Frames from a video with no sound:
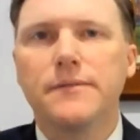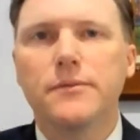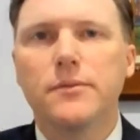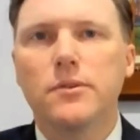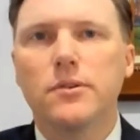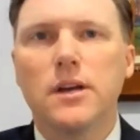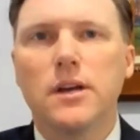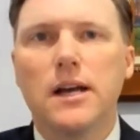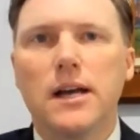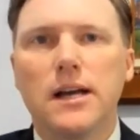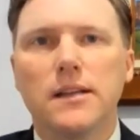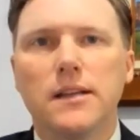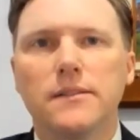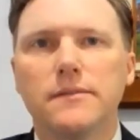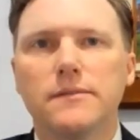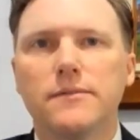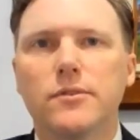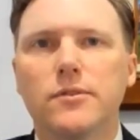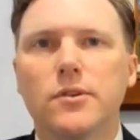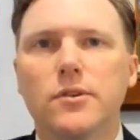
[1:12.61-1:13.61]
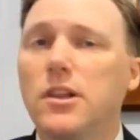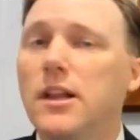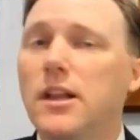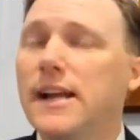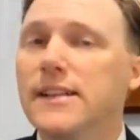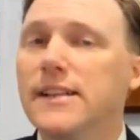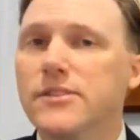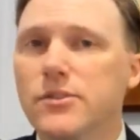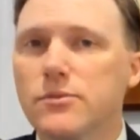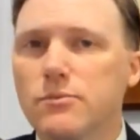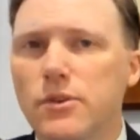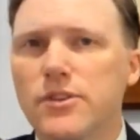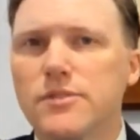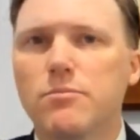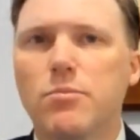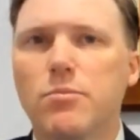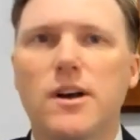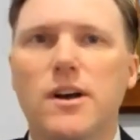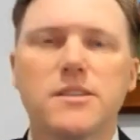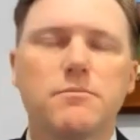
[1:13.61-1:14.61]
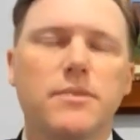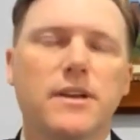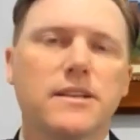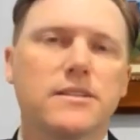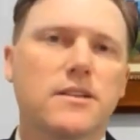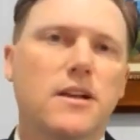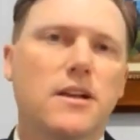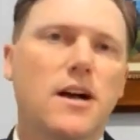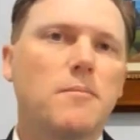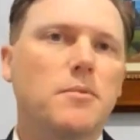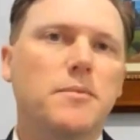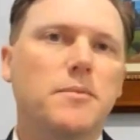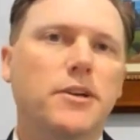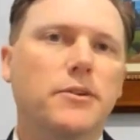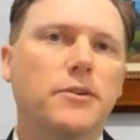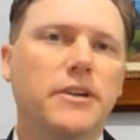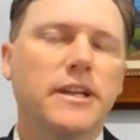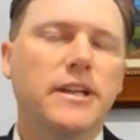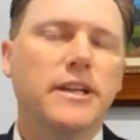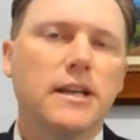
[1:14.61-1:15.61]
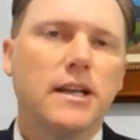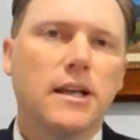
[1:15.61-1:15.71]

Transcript: for clients as well as prospects, complimentary.